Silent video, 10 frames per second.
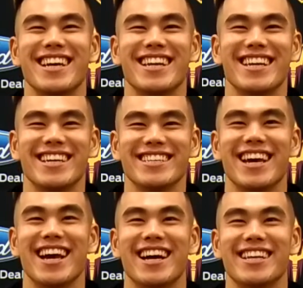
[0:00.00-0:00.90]

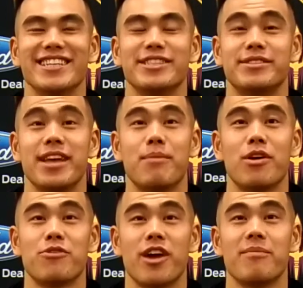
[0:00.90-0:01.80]
Yeah, that
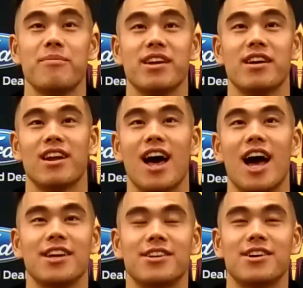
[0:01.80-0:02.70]
motivated me a
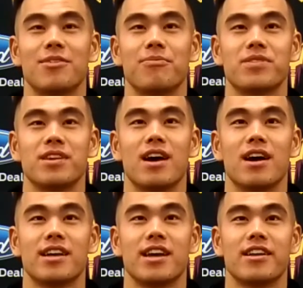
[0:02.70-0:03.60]
lot, you know,
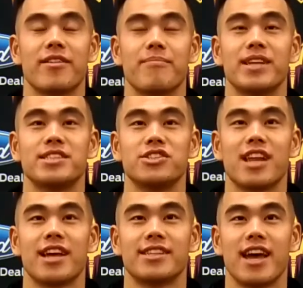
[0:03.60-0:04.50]
getting a message
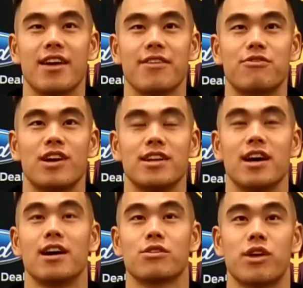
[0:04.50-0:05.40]
like that from
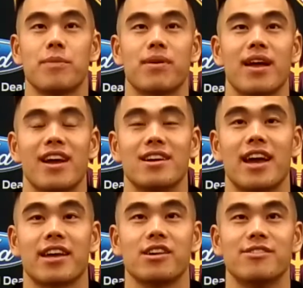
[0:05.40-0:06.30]
a great player
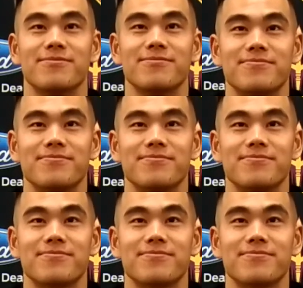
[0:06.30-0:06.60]
like him.